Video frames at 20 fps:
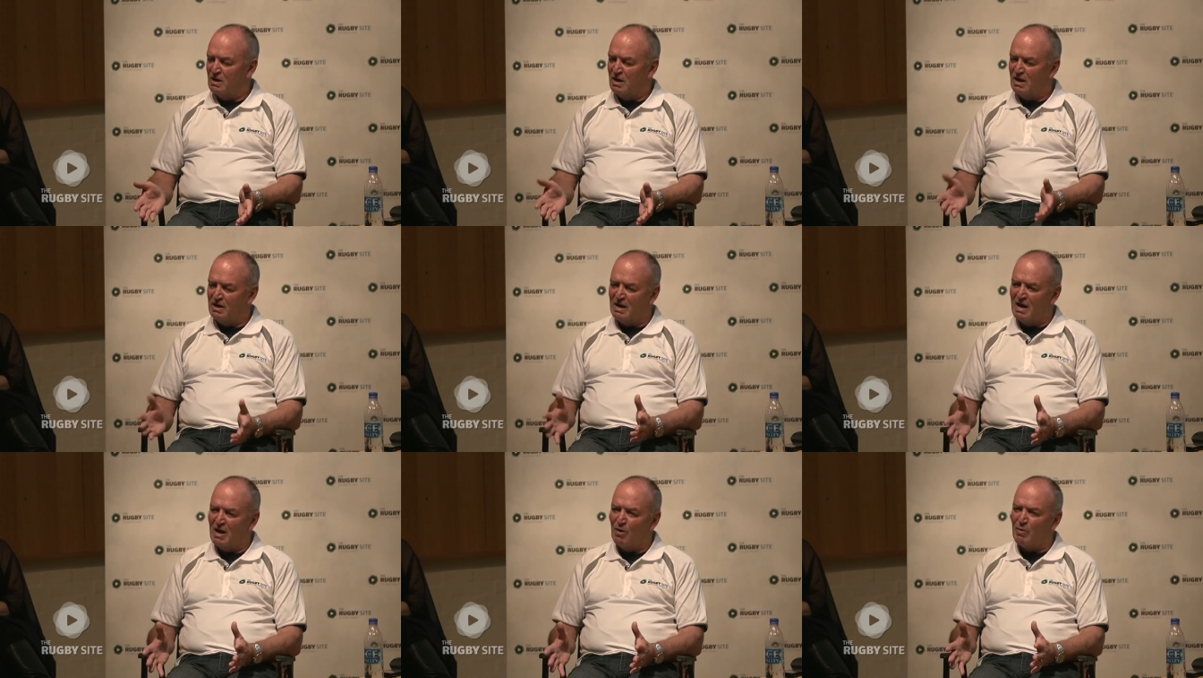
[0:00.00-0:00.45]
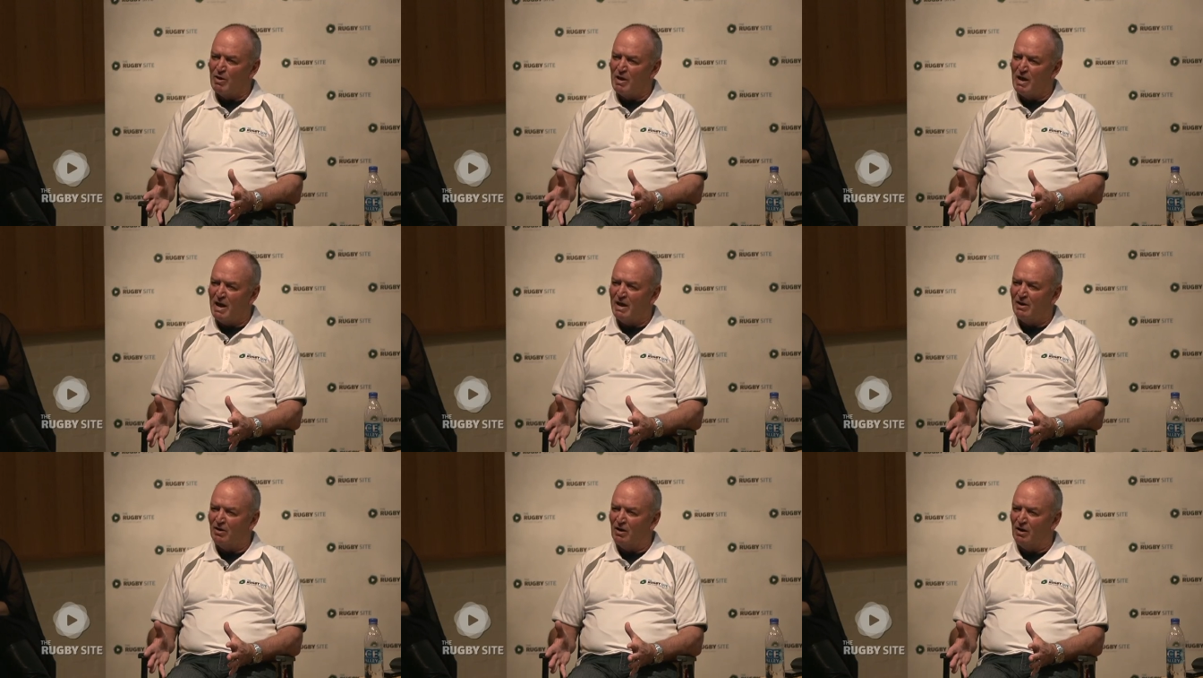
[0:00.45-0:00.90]
And how we
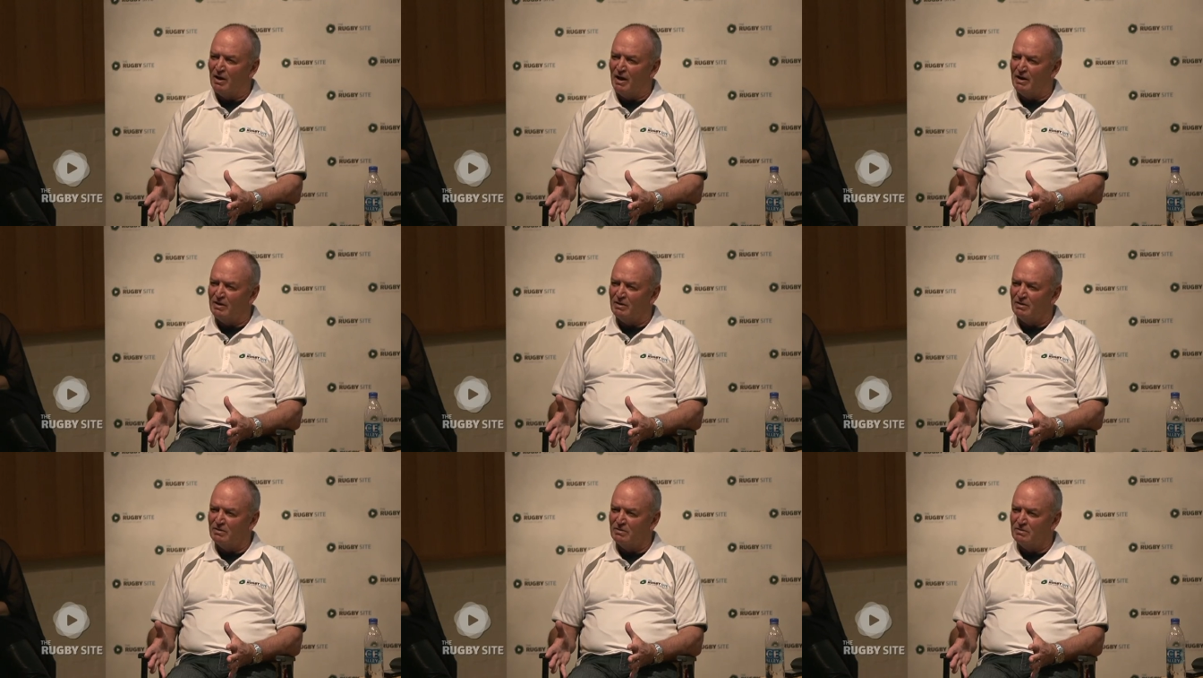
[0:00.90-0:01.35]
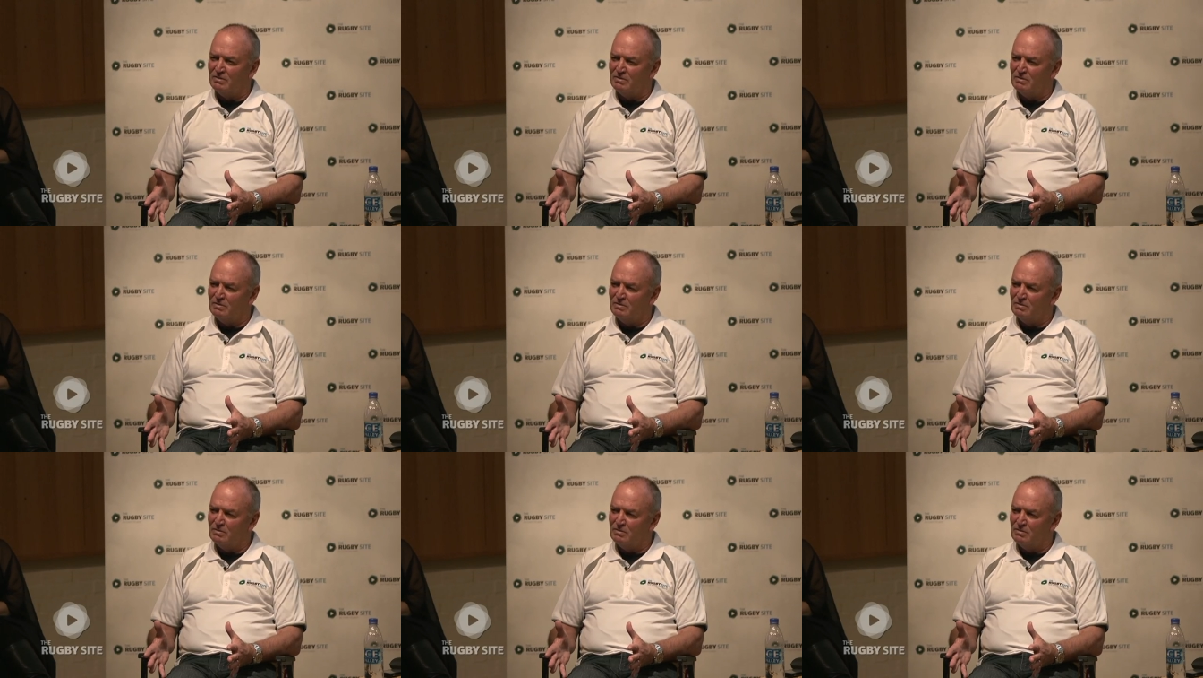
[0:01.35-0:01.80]
handle that,
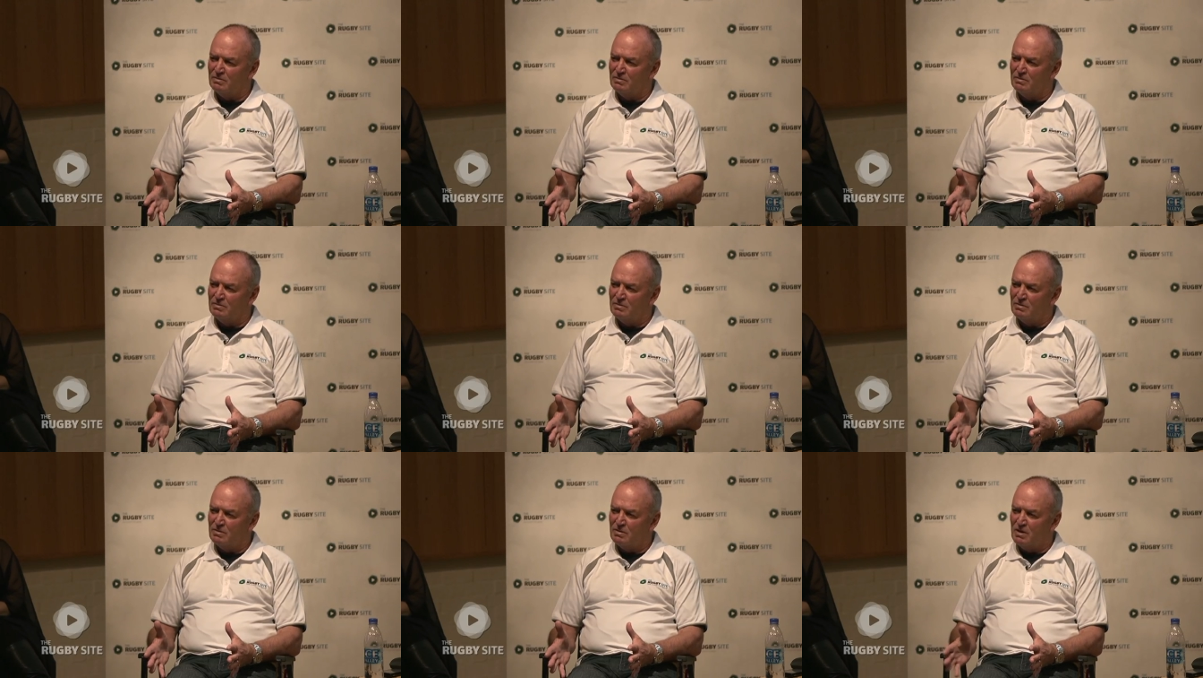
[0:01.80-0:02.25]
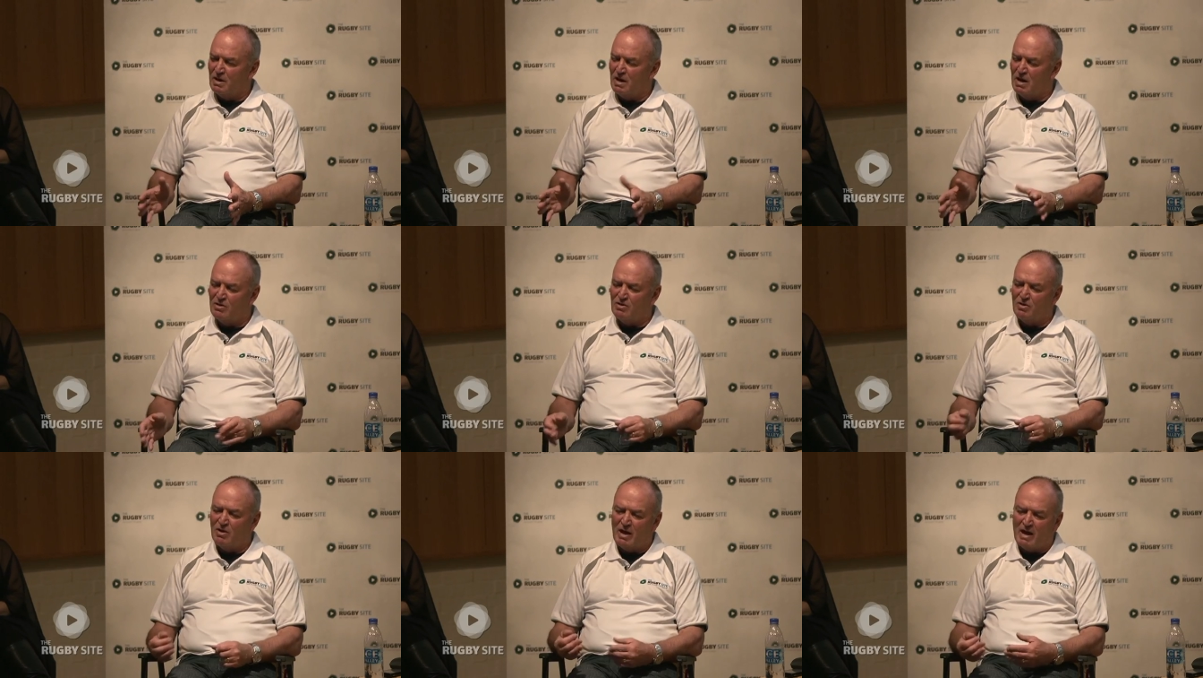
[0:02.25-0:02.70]

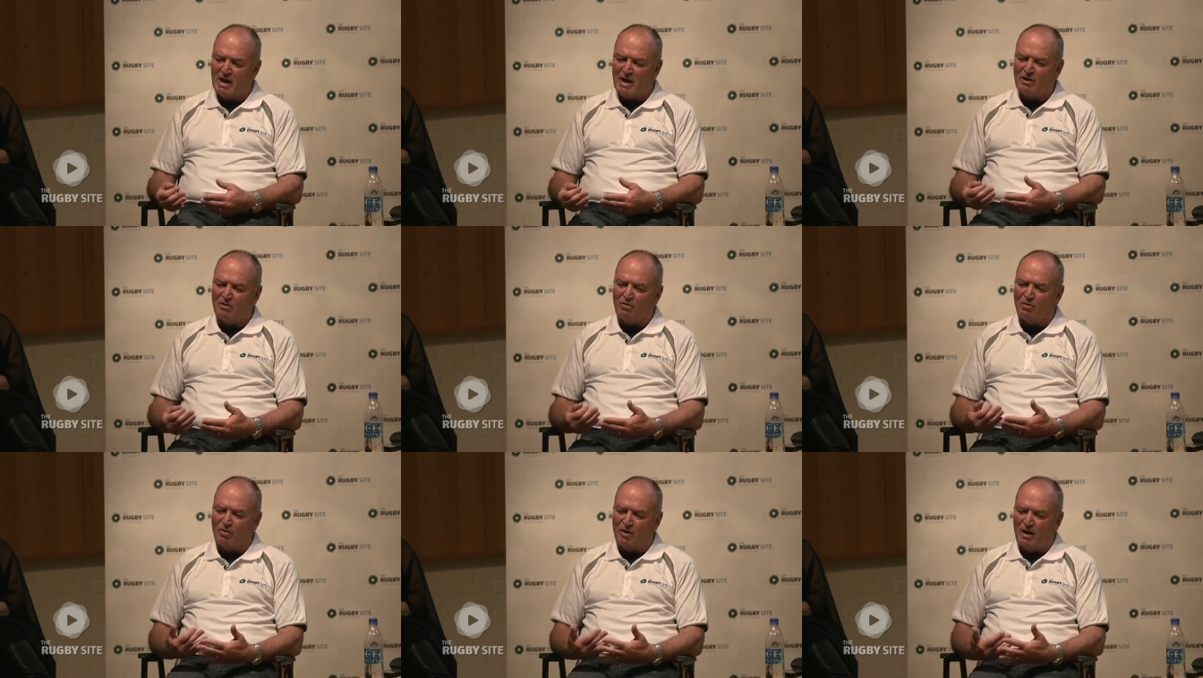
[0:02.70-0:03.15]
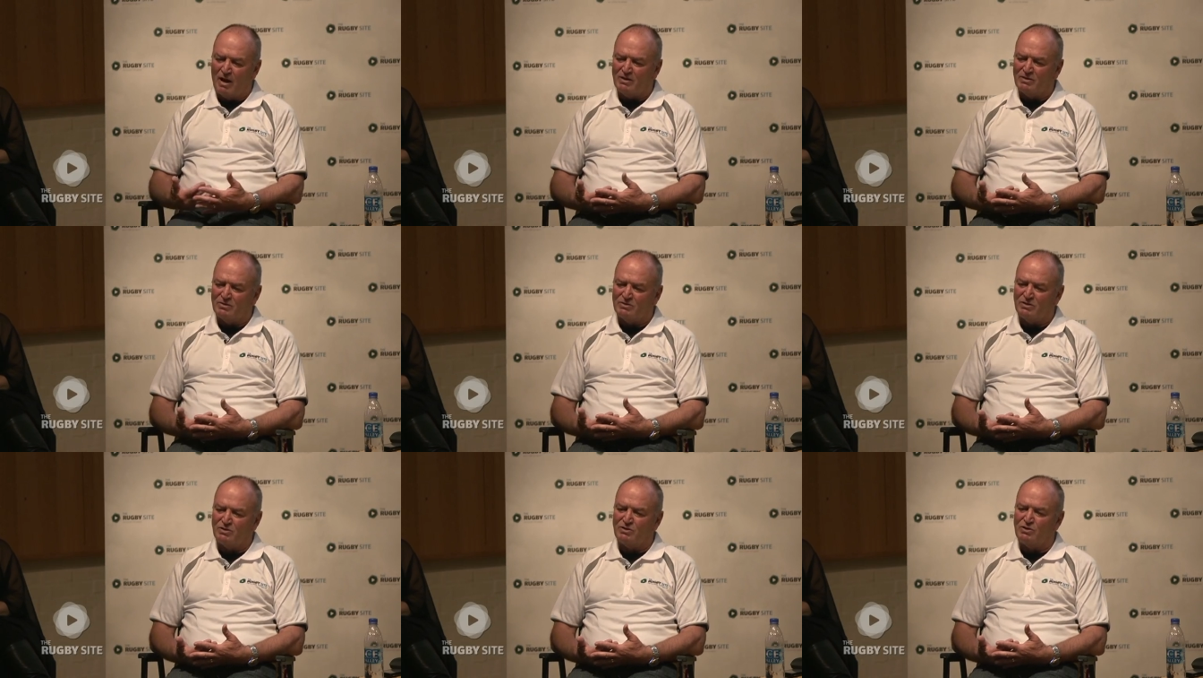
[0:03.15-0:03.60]
how you handle
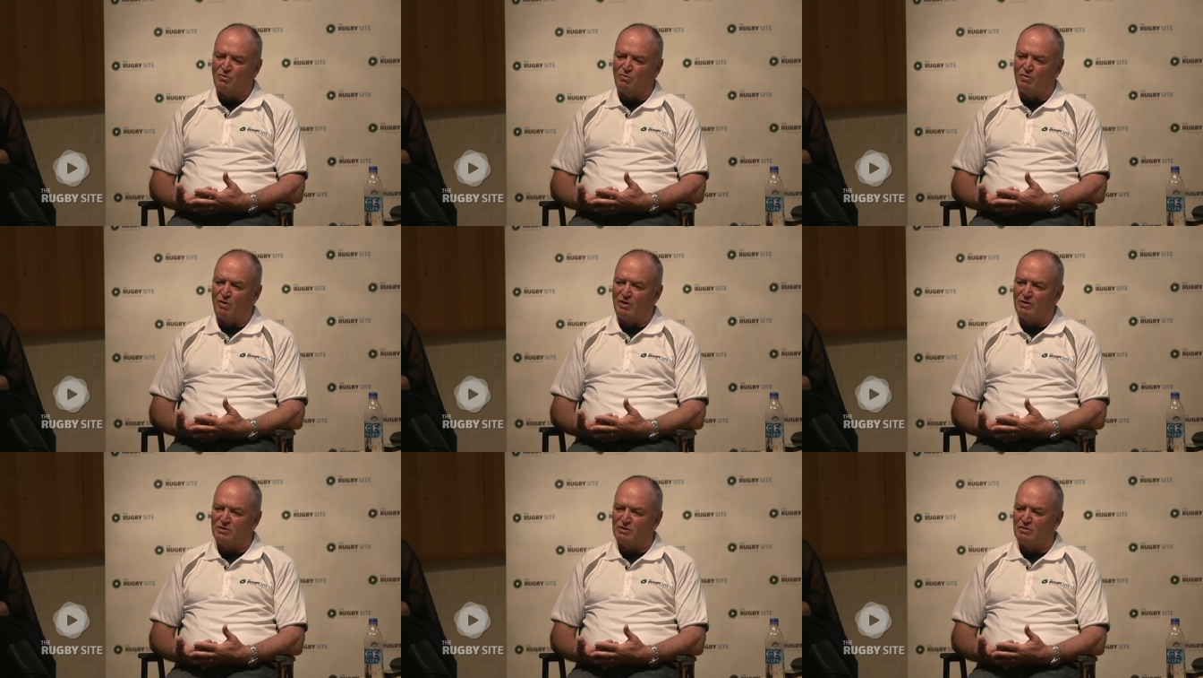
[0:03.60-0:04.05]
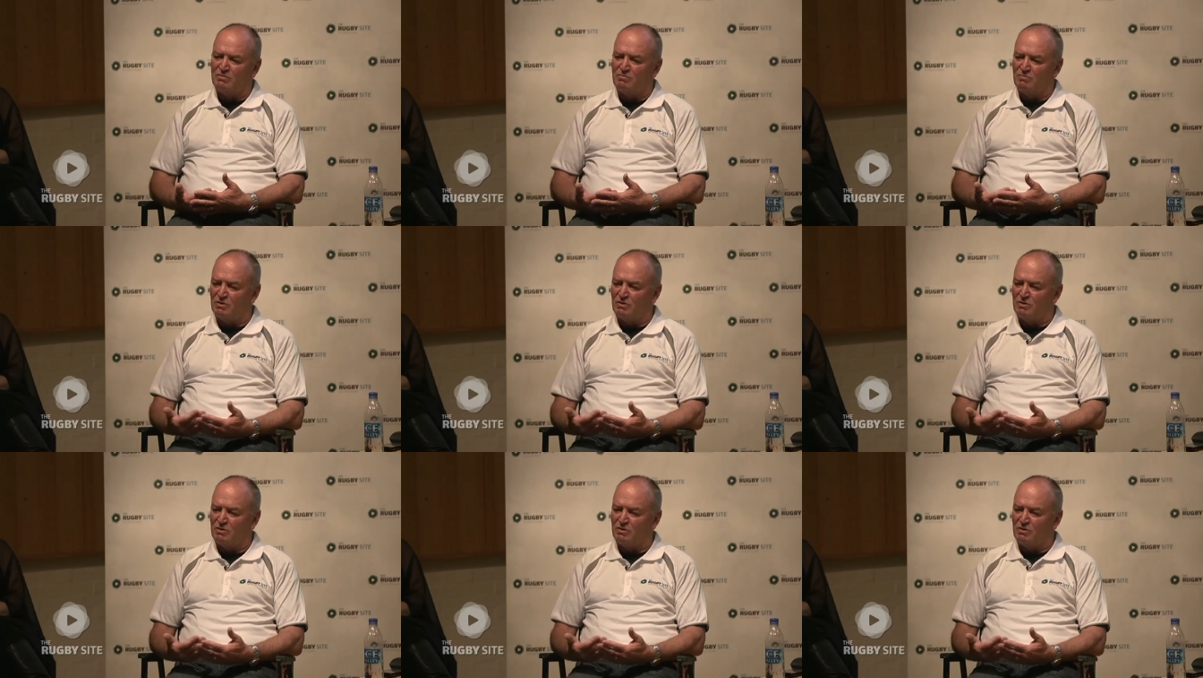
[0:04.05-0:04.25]
that situation,